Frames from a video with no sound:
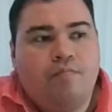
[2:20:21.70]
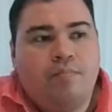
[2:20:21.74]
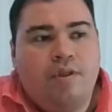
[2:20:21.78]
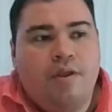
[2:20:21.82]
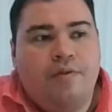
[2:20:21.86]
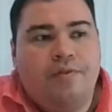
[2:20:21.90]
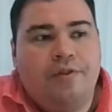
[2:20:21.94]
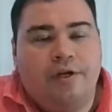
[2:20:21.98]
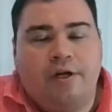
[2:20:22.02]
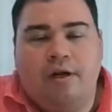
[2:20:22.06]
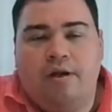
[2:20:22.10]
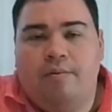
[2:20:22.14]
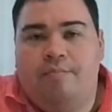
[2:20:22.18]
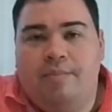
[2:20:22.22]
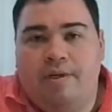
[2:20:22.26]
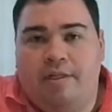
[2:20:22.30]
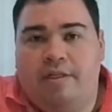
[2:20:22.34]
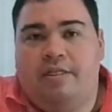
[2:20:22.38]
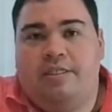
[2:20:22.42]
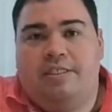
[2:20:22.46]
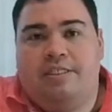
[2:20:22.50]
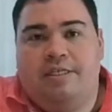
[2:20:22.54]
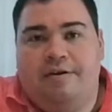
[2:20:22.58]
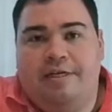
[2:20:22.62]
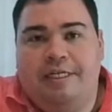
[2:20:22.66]
there are
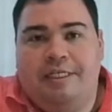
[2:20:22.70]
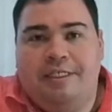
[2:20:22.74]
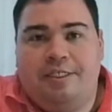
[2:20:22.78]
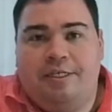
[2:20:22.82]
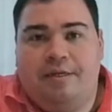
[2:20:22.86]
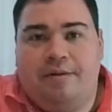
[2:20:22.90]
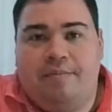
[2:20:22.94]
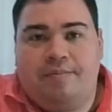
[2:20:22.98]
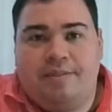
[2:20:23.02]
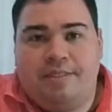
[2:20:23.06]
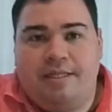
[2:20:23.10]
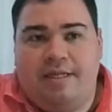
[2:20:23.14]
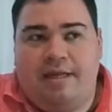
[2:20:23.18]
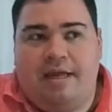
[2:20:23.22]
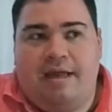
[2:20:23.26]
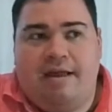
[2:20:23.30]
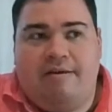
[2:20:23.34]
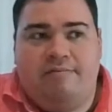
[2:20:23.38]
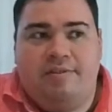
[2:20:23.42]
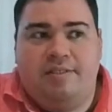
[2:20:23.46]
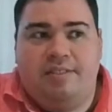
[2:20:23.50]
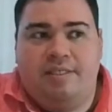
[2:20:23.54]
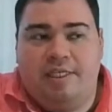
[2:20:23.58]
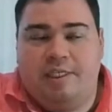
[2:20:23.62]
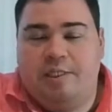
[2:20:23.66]
military ships that
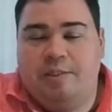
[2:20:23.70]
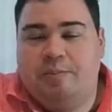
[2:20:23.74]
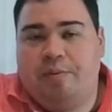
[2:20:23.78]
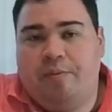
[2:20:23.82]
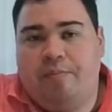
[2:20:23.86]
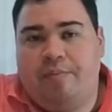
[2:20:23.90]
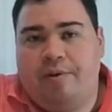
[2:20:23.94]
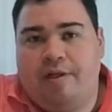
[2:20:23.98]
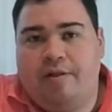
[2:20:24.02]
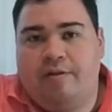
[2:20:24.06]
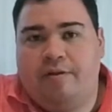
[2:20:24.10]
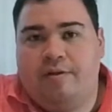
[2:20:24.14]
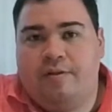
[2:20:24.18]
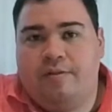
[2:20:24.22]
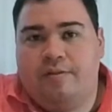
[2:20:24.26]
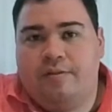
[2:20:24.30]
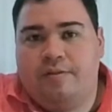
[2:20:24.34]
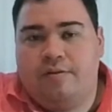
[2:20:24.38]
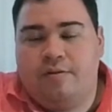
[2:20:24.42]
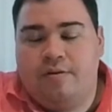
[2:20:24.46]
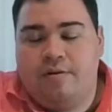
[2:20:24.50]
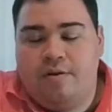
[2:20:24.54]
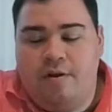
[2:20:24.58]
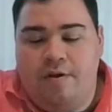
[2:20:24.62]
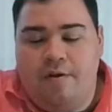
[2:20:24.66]
have 6
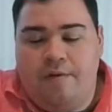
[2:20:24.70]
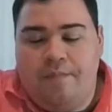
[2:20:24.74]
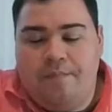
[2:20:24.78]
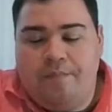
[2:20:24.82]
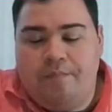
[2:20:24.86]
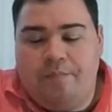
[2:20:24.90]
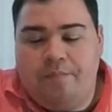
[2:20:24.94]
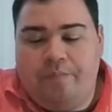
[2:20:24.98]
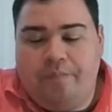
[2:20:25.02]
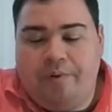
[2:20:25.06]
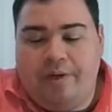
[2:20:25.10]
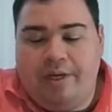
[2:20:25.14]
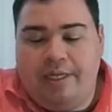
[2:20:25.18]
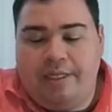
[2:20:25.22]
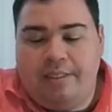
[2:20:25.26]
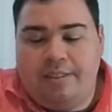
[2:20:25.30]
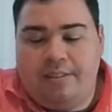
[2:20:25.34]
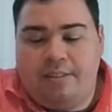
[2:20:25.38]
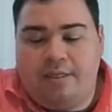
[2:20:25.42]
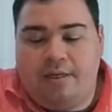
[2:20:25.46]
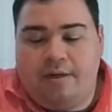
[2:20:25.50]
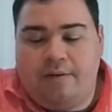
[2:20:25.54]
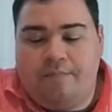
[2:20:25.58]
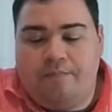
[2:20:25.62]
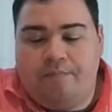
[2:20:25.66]
propellers,
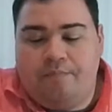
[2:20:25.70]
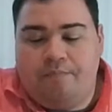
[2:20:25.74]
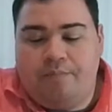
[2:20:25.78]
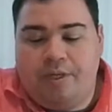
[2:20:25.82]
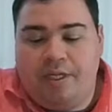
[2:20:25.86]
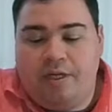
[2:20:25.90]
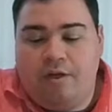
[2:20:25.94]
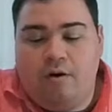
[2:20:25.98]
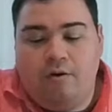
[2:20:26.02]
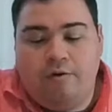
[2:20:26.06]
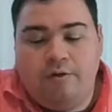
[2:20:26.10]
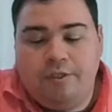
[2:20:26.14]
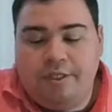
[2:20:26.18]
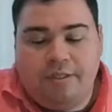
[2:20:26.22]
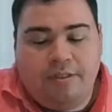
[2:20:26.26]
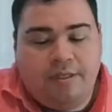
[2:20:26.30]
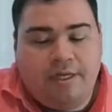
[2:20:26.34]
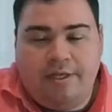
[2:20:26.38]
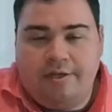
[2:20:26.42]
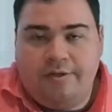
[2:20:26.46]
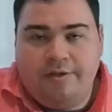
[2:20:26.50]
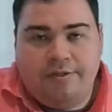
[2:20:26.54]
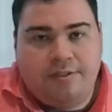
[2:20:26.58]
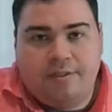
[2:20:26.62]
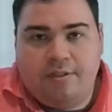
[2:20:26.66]
but ocean
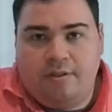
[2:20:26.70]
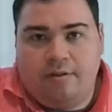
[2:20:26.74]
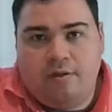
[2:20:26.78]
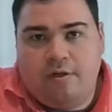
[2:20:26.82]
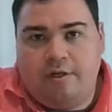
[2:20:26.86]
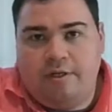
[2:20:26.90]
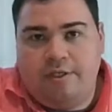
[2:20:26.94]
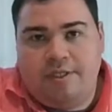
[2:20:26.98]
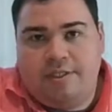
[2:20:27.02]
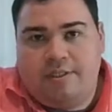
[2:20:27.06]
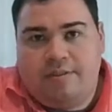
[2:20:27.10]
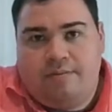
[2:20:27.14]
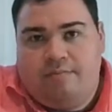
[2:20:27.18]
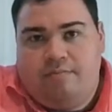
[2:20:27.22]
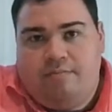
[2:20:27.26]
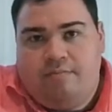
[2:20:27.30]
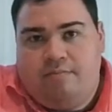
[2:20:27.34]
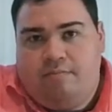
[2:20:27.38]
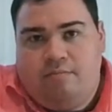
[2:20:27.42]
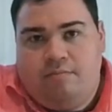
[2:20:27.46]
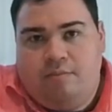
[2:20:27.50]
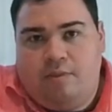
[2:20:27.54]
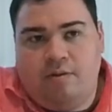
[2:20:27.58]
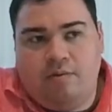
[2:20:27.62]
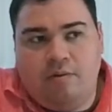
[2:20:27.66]
liners, the
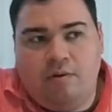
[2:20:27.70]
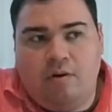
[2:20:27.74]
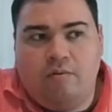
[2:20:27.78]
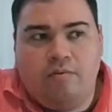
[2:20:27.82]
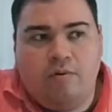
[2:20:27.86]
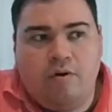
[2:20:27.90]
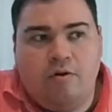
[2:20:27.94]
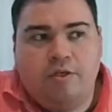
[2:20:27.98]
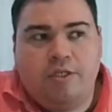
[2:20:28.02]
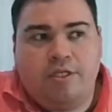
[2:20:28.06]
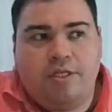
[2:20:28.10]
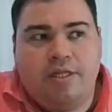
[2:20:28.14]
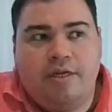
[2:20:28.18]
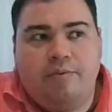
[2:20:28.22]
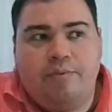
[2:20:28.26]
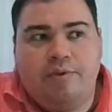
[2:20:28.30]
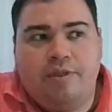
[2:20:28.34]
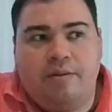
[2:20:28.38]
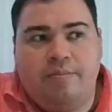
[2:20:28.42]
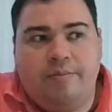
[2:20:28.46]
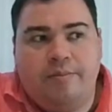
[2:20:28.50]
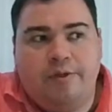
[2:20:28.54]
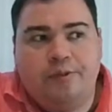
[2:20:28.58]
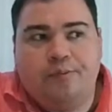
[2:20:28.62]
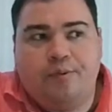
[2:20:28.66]
ocean liner
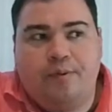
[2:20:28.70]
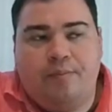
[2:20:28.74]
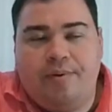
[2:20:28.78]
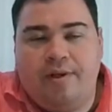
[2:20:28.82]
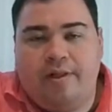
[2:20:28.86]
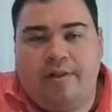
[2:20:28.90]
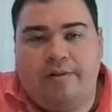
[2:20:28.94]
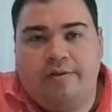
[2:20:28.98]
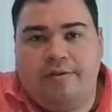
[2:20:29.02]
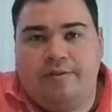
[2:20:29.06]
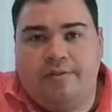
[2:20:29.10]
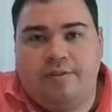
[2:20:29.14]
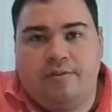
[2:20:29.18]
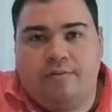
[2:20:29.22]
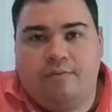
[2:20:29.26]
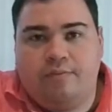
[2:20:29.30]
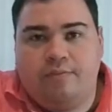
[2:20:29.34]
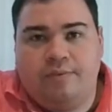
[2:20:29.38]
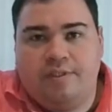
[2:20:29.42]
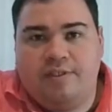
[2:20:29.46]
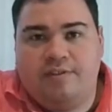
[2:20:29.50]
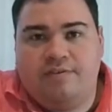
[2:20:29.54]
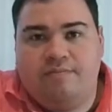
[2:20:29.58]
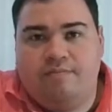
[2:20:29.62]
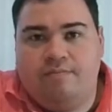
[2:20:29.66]
with the most propellers
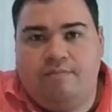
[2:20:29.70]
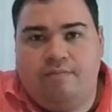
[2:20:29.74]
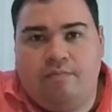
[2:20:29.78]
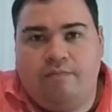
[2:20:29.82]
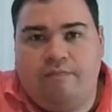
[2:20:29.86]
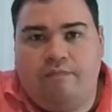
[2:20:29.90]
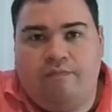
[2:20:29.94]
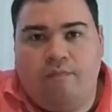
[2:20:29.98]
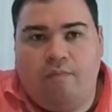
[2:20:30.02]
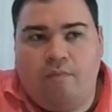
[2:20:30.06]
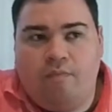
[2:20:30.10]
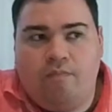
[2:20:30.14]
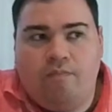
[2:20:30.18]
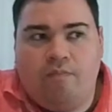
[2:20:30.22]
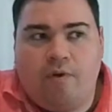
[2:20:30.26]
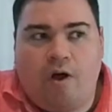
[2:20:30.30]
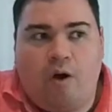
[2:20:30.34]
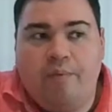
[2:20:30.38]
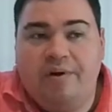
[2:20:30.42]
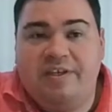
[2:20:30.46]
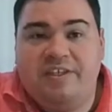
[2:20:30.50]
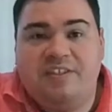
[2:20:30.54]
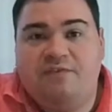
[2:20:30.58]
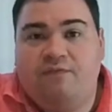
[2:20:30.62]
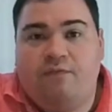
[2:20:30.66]
was
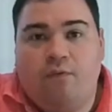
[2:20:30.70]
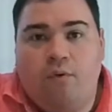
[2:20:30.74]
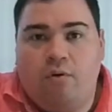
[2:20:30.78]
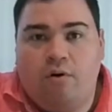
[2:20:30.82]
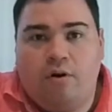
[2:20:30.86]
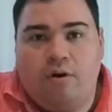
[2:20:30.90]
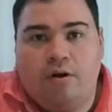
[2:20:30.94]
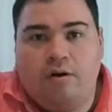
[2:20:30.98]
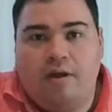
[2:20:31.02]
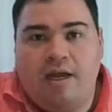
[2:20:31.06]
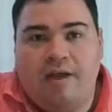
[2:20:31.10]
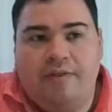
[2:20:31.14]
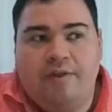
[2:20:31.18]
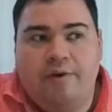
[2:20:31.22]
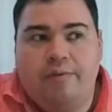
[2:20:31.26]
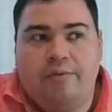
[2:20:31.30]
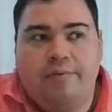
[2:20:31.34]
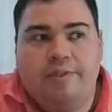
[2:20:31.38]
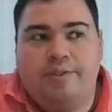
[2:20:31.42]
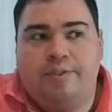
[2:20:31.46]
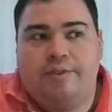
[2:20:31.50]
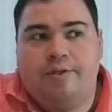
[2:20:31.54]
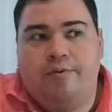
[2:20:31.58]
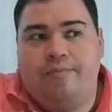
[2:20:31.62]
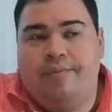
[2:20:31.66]
always 4, and there
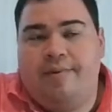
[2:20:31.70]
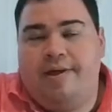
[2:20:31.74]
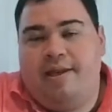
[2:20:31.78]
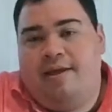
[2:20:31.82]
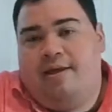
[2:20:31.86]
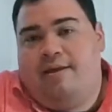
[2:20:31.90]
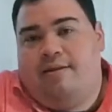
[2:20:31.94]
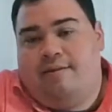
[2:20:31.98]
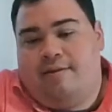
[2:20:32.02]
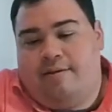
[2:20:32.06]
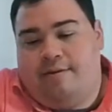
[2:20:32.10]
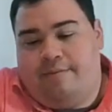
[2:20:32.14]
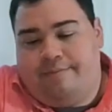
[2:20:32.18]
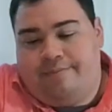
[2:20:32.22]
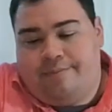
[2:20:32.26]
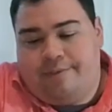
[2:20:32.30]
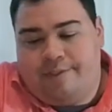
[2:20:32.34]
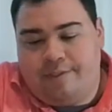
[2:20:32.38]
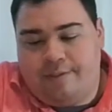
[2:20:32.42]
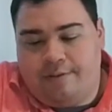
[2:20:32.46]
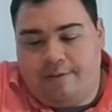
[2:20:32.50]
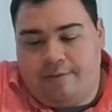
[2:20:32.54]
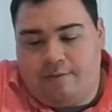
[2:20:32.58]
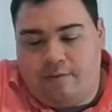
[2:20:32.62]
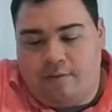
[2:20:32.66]
was so many of them.
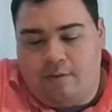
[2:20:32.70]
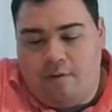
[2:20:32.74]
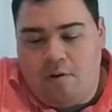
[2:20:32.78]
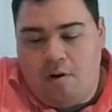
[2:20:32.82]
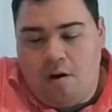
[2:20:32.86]
So,